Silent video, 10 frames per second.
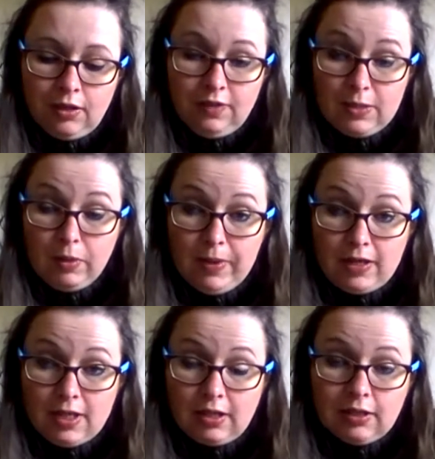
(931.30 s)
visible
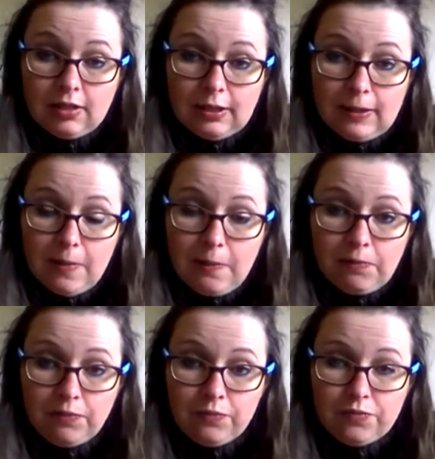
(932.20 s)
mending,
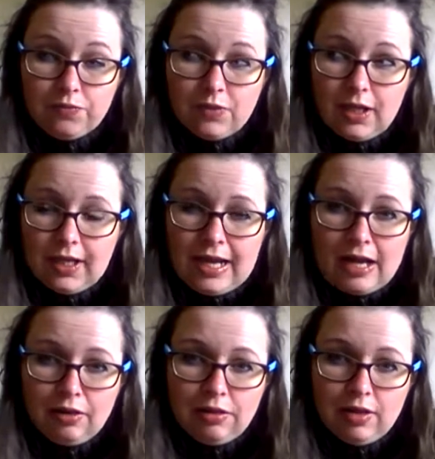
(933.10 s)

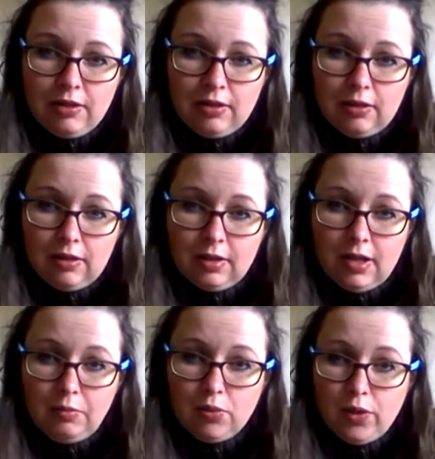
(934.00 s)
cantha
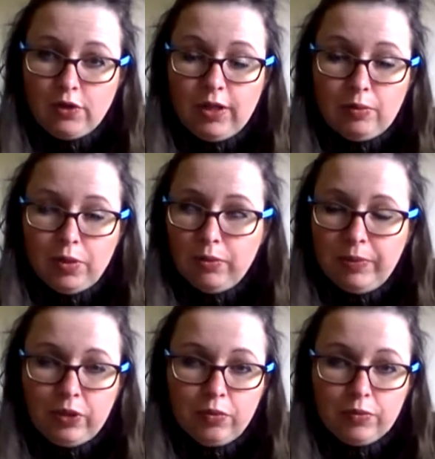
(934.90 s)
embroidery, that'll probably
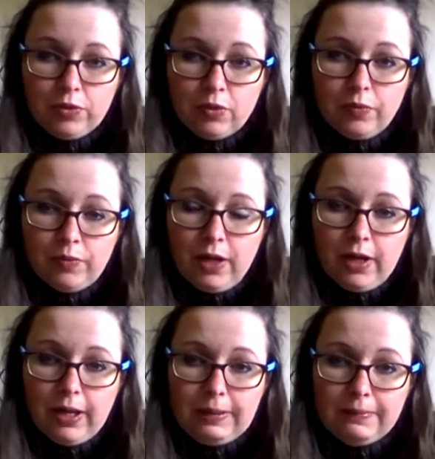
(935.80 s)
bring up some
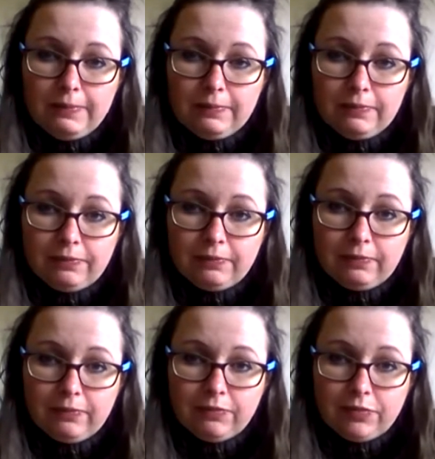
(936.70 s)

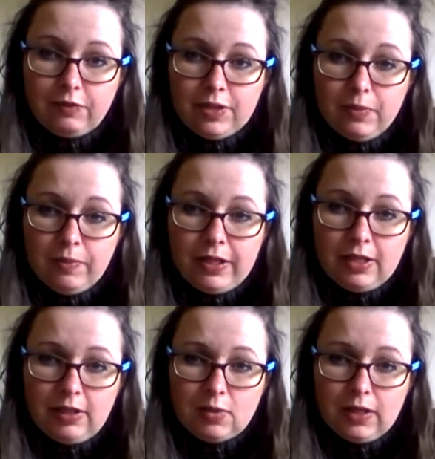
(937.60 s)
visible
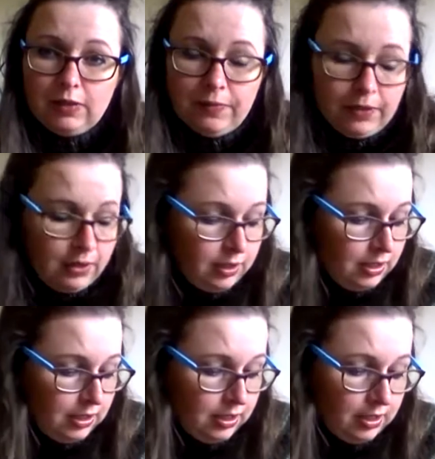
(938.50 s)
mending as well,
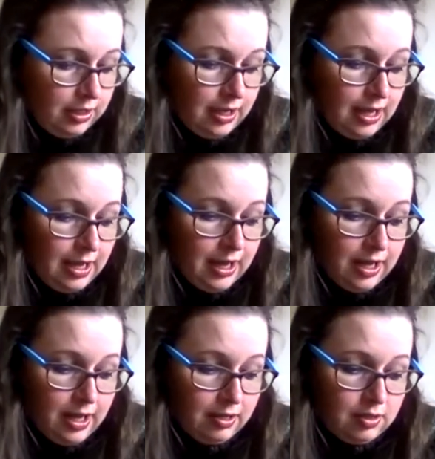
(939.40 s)

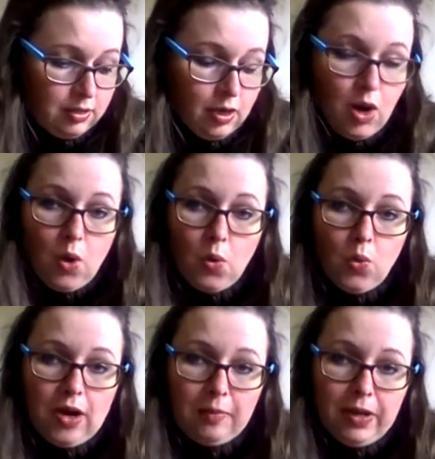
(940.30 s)
and
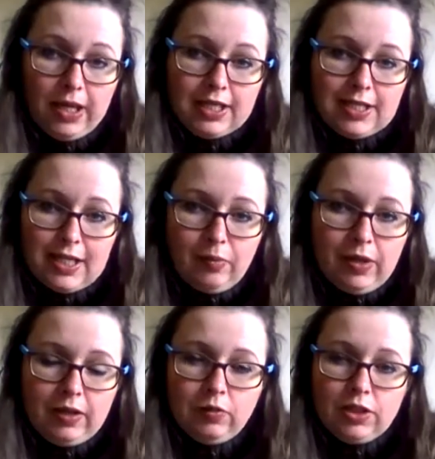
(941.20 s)
wabi
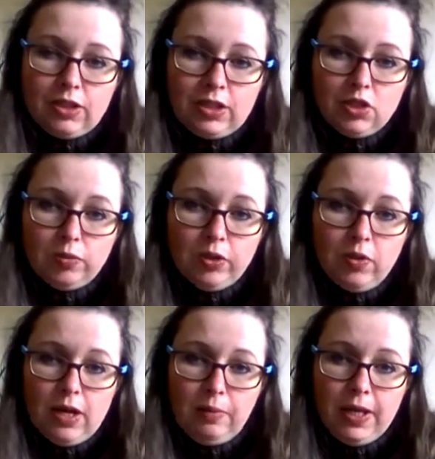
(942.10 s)
sabi, which is
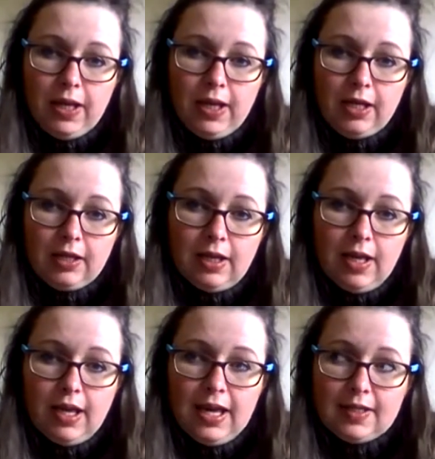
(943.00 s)
WABI
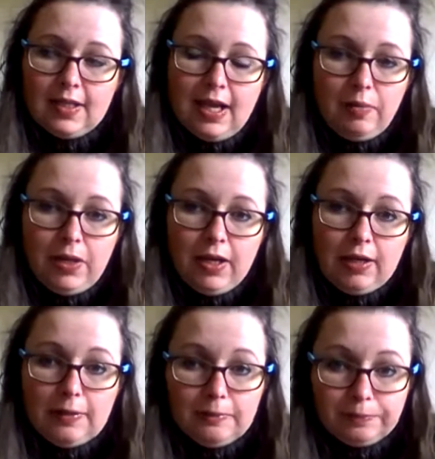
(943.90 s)
SABI.